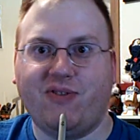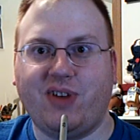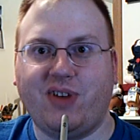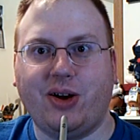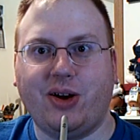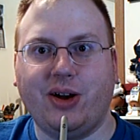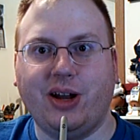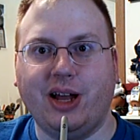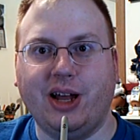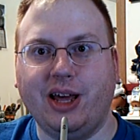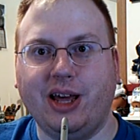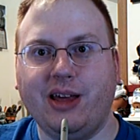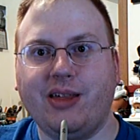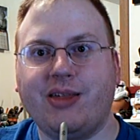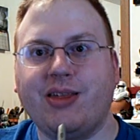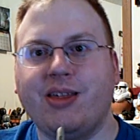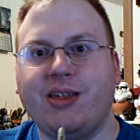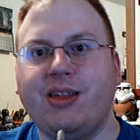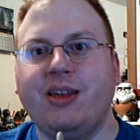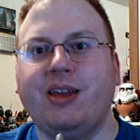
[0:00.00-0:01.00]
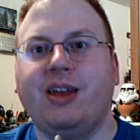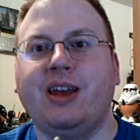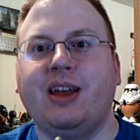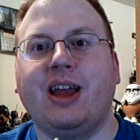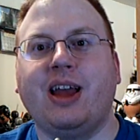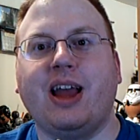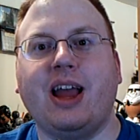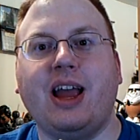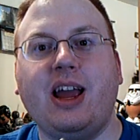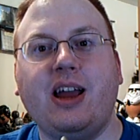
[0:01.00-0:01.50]
Very nice.
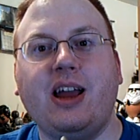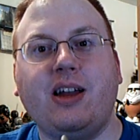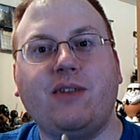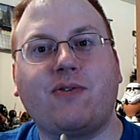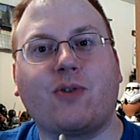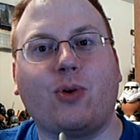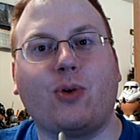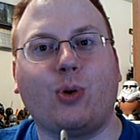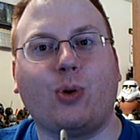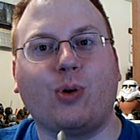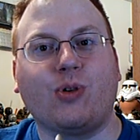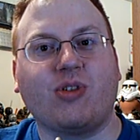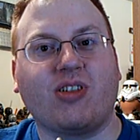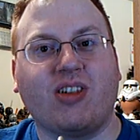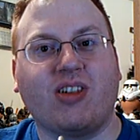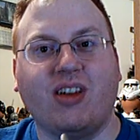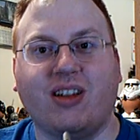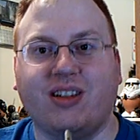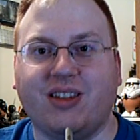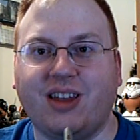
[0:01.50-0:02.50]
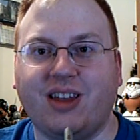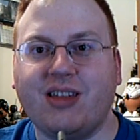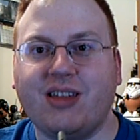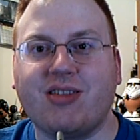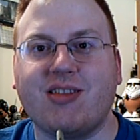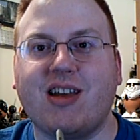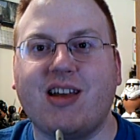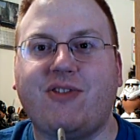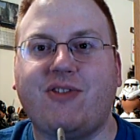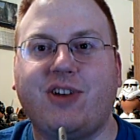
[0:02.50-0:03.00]
And of course,
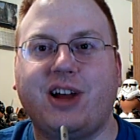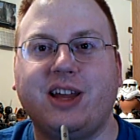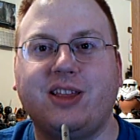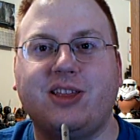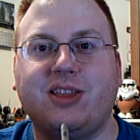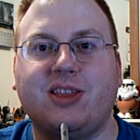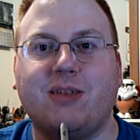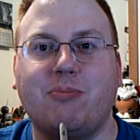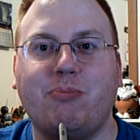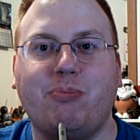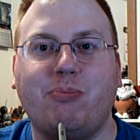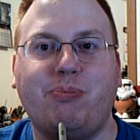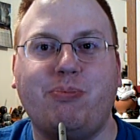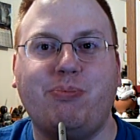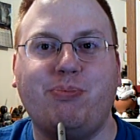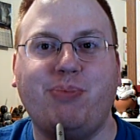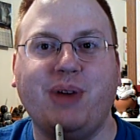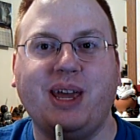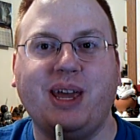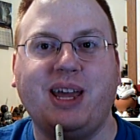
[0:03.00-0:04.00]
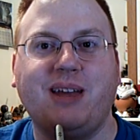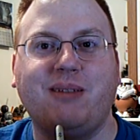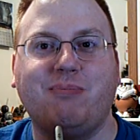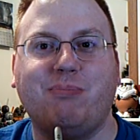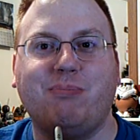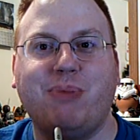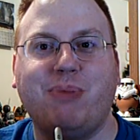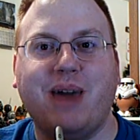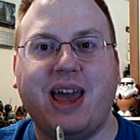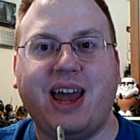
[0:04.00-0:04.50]
let's not forget the big
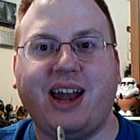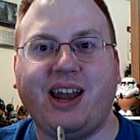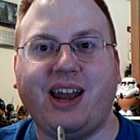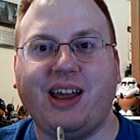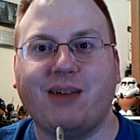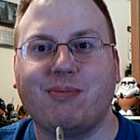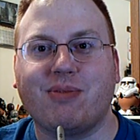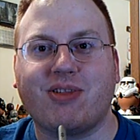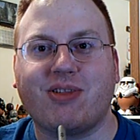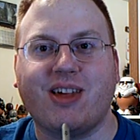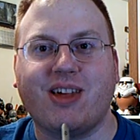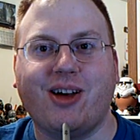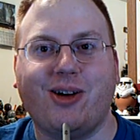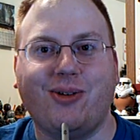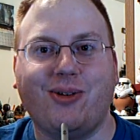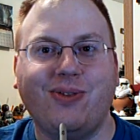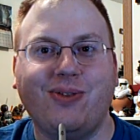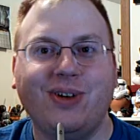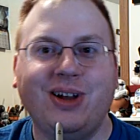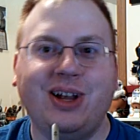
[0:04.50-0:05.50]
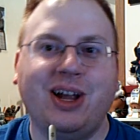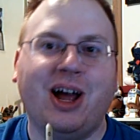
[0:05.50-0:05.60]
baddie himself,